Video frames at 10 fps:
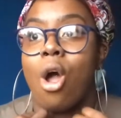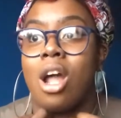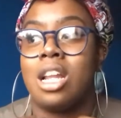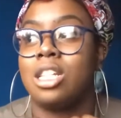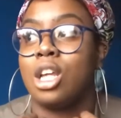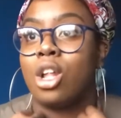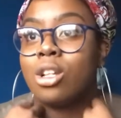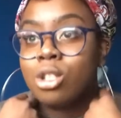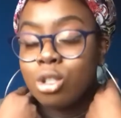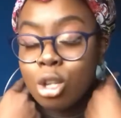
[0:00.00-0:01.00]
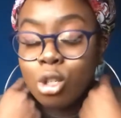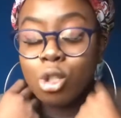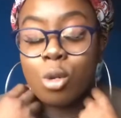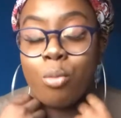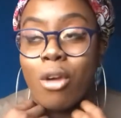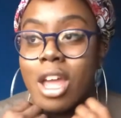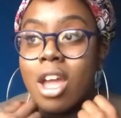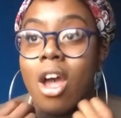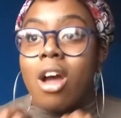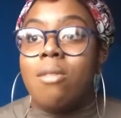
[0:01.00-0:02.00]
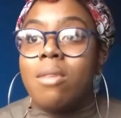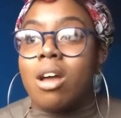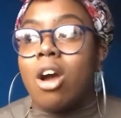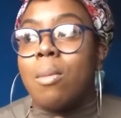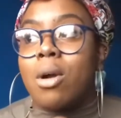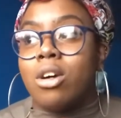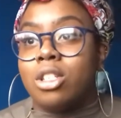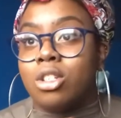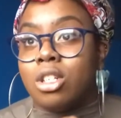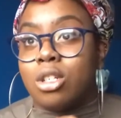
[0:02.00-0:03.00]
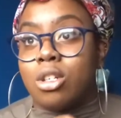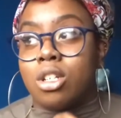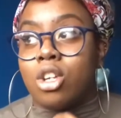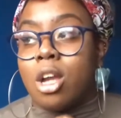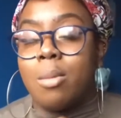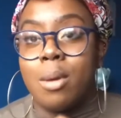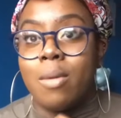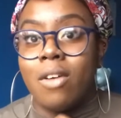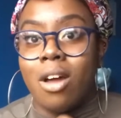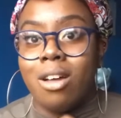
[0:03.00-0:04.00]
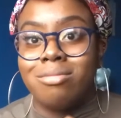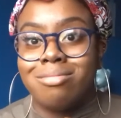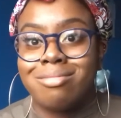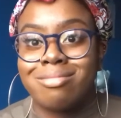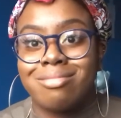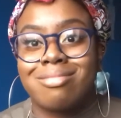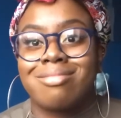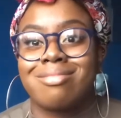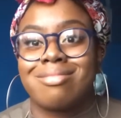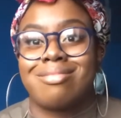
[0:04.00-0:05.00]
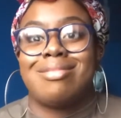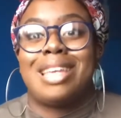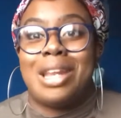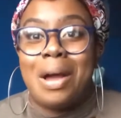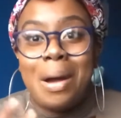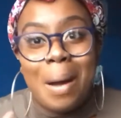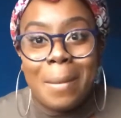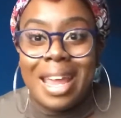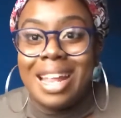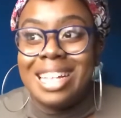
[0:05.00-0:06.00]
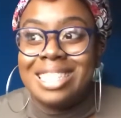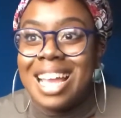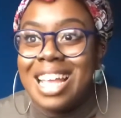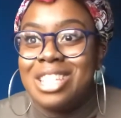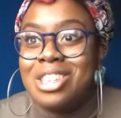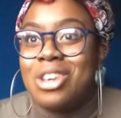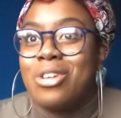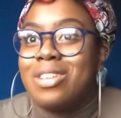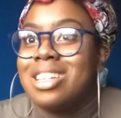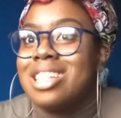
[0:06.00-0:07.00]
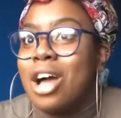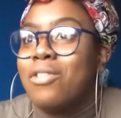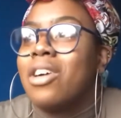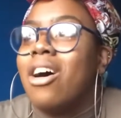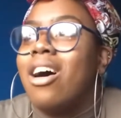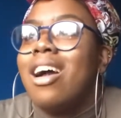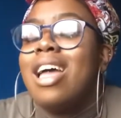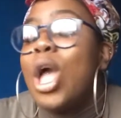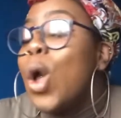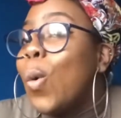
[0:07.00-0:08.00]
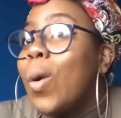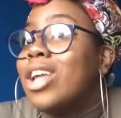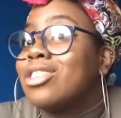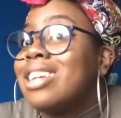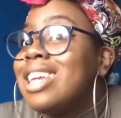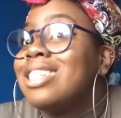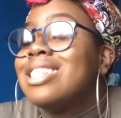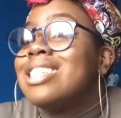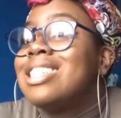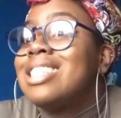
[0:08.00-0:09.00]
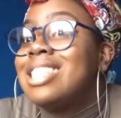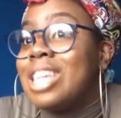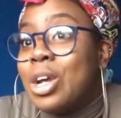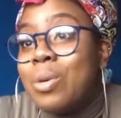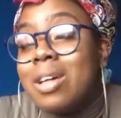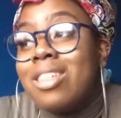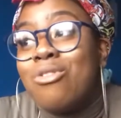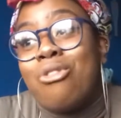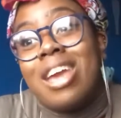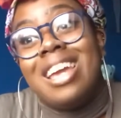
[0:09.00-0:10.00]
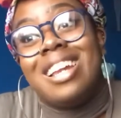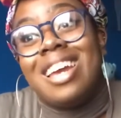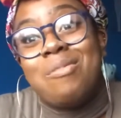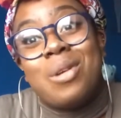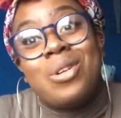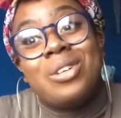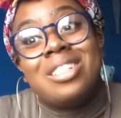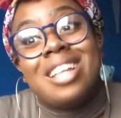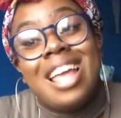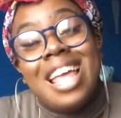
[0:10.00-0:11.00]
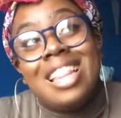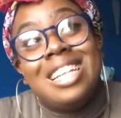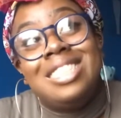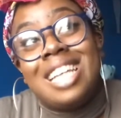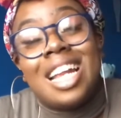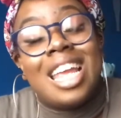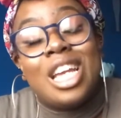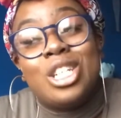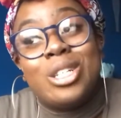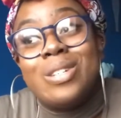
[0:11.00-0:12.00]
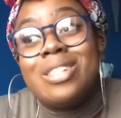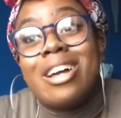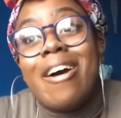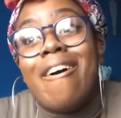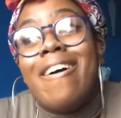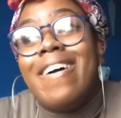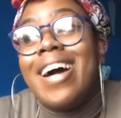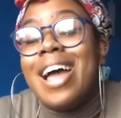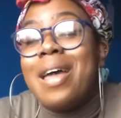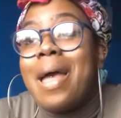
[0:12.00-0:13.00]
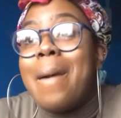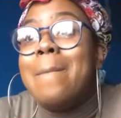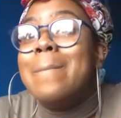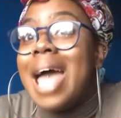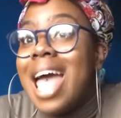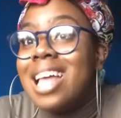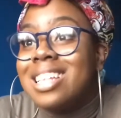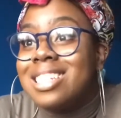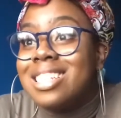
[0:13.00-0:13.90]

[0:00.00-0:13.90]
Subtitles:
I see, like, such a pretty girl, I'm like, oh my God, he's going to cheat on me with her. You know what I mean? It's that insecurity that I've got, which I need to deal with, really, because these daddy issues are a mess.